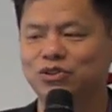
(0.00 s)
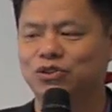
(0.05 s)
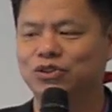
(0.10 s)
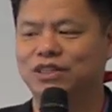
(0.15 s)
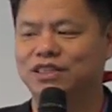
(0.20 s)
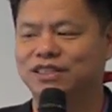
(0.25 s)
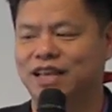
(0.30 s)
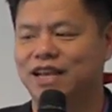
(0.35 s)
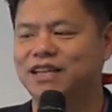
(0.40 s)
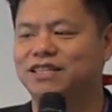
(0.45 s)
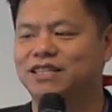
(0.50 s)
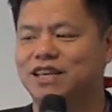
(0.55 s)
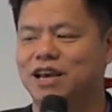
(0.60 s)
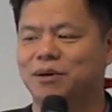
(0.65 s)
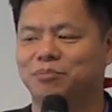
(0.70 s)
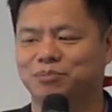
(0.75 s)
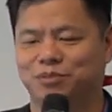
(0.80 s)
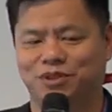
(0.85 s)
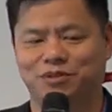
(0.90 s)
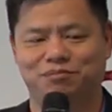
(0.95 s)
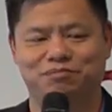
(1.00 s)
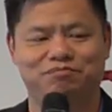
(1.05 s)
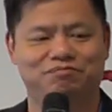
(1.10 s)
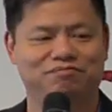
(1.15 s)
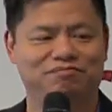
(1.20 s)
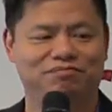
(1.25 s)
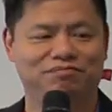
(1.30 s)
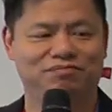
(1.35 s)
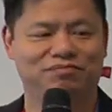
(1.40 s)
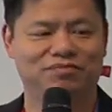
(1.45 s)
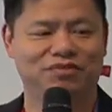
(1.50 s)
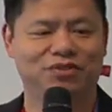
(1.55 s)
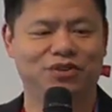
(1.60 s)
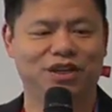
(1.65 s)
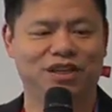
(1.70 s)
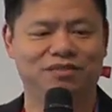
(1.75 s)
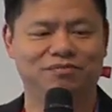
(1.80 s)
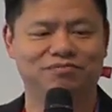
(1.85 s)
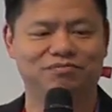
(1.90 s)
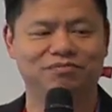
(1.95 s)
to these ATMs,
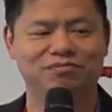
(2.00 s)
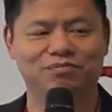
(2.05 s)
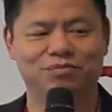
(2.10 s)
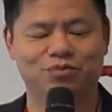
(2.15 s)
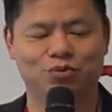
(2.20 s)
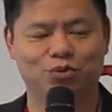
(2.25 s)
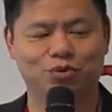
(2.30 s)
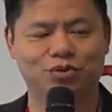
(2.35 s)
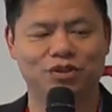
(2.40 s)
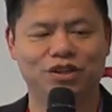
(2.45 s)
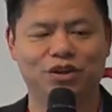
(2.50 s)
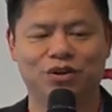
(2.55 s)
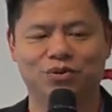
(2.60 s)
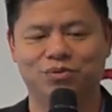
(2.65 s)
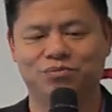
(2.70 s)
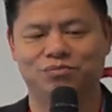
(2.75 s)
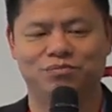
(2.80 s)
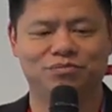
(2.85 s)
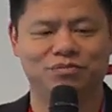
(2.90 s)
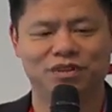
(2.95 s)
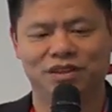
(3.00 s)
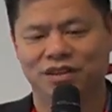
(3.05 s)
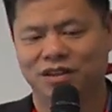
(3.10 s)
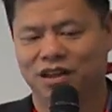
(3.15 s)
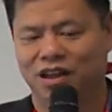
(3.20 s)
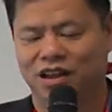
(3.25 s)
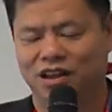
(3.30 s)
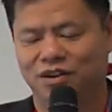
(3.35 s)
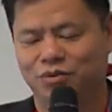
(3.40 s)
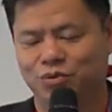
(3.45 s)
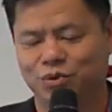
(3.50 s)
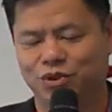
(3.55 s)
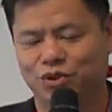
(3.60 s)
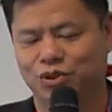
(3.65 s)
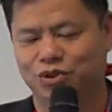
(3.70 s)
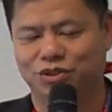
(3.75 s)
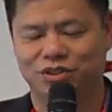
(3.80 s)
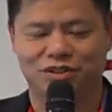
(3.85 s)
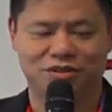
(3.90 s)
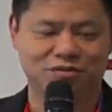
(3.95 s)
right? W- you know, uh, which
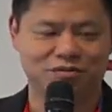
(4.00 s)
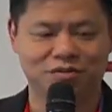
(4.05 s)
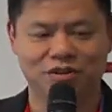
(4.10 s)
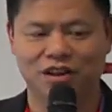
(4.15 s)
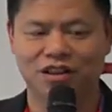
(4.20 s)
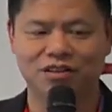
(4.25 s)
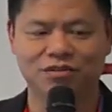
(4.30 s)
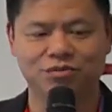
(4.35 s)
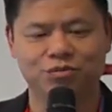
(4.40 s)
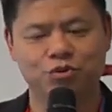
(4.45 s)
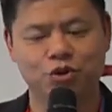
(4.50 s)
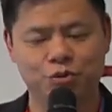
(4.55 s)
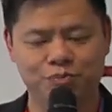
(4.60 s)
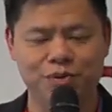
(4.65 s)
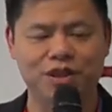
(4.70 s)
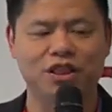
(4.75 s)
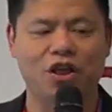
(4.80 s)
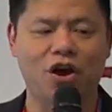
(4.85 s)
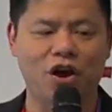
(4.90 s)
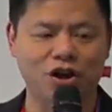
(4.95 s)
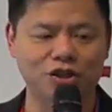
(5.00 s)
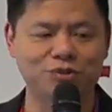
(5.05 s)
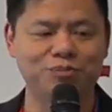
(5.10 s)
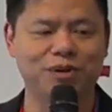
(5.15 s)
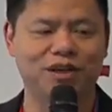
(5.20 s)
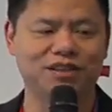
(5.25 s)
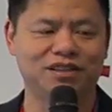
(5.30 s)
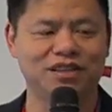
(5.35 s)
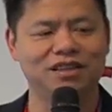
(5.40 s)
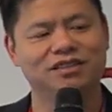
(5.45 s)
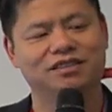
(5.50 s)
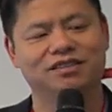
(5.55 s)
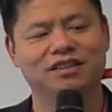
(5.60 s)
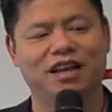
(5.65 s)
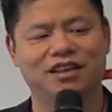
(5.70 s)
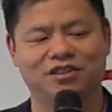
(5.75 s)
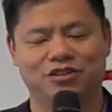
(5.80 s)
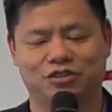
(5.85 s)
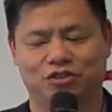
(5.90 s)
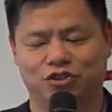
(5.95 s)
is could be large, but it, it's
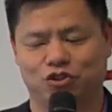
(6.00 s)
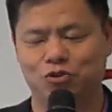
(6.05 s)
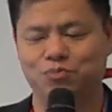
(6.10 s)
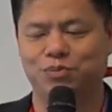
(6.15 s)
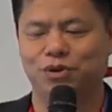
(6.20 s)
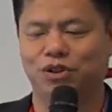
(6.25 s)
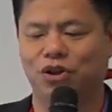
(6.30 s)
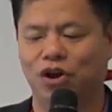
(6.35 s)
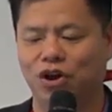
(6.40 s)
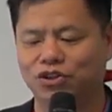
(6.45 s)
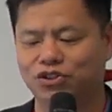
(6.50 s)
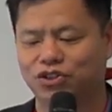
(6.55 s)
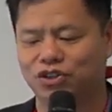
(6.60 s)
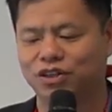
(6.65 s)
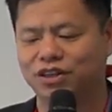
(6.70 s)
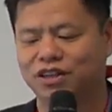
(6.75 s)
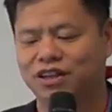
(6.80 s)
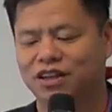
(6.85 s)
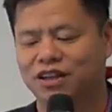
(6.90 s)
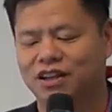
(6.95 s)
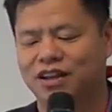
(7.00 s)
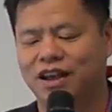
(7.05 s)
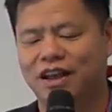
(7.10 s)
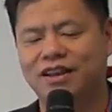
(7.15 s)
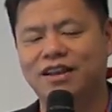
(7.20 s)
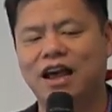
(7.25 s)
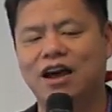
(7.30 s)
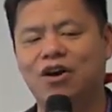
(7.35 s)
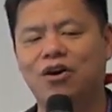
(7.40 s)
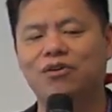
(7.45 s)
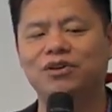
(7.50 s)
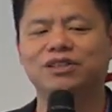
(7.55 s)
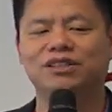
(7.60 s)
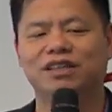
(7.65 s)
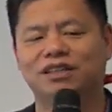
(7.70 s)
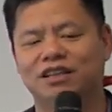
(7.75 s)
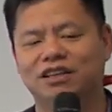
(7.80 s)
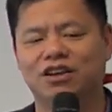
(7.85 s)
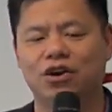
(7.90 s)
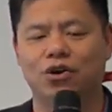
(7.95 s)
not super large. And now all of a
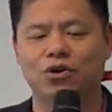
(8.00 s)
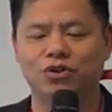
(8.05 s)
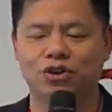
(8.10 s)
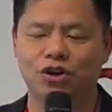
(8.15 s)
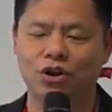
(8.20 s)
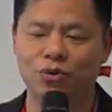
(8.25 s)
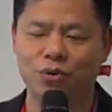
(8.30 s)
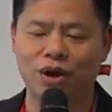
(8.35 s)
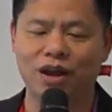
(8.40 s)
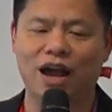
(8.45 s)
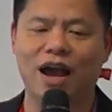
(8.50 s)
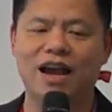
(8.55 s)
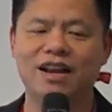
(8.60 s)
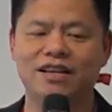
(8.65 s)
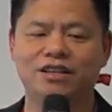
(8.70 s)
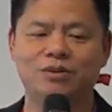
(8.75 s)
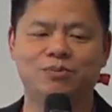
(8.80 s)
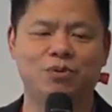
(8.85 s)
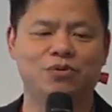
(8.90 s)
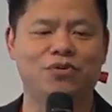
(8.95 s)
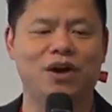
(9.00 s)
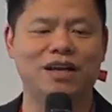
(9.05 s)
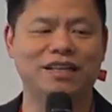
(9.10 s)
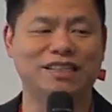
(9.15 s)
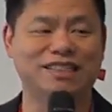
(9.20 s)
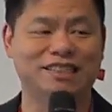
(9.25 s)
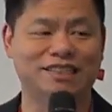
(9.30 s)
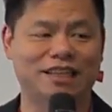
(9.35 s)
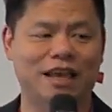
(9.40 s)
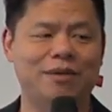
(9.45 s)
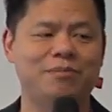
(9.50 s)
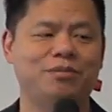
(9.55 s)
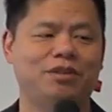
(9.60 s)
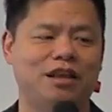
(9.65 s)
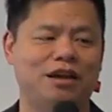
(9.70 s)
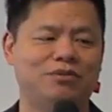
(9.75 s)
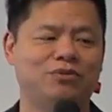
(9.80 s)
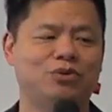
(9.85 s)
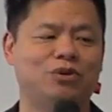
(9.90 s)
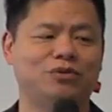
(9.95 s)
sudden they're going, you know what? I need to provide the same
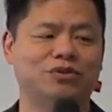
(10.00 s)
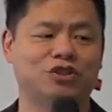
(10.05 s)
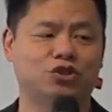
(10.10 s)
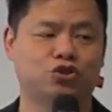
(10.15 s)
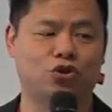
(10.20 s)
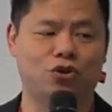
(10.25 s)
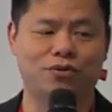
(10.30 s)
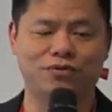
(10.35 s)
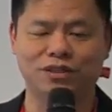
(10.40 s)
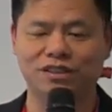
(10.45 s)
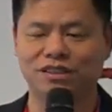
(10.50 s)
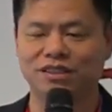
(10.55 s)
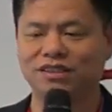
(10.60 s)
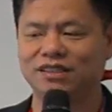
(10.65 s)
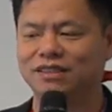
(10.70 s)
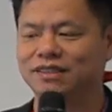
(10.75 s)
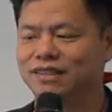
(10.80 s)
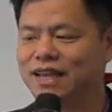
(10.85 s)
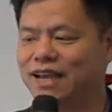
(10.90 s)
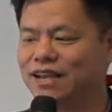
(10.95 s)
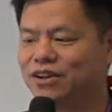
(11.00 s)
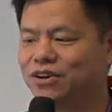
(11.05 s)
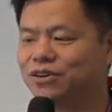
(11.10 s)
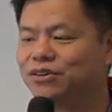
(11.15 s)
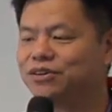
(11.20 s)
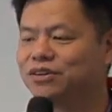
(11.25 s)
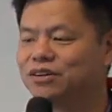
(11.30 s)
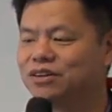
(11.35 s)
level of services and data